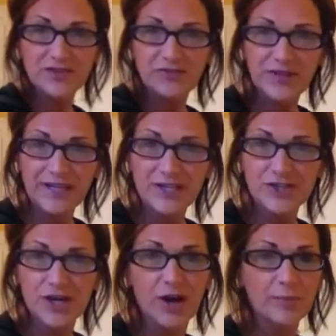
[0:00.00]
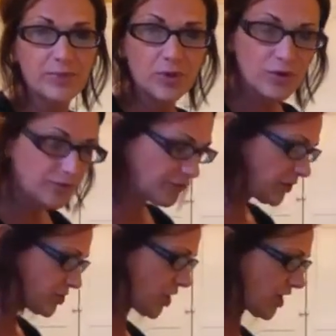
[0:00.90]
to finish our
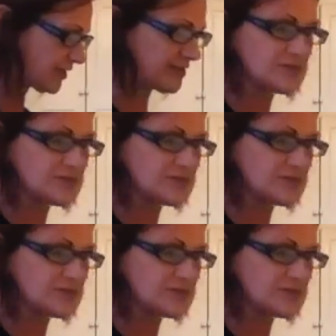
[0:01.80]
beautiful chocolate